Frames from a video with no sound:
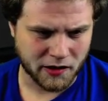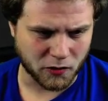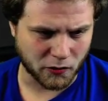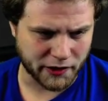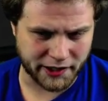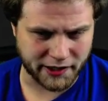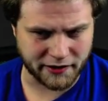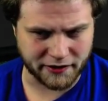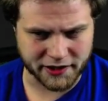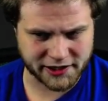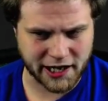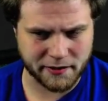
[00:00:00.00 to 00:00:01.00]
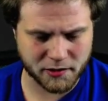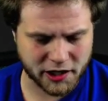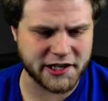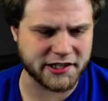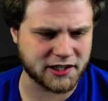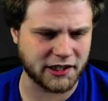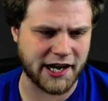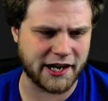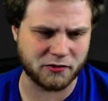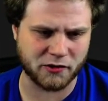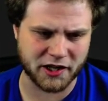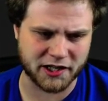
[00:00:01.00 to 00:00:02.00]
This game could easily end
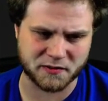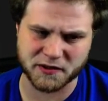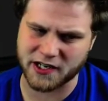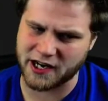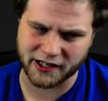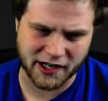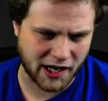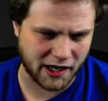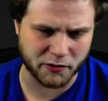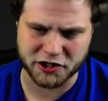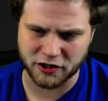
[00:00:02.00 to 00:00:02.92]
with us saying, God, we should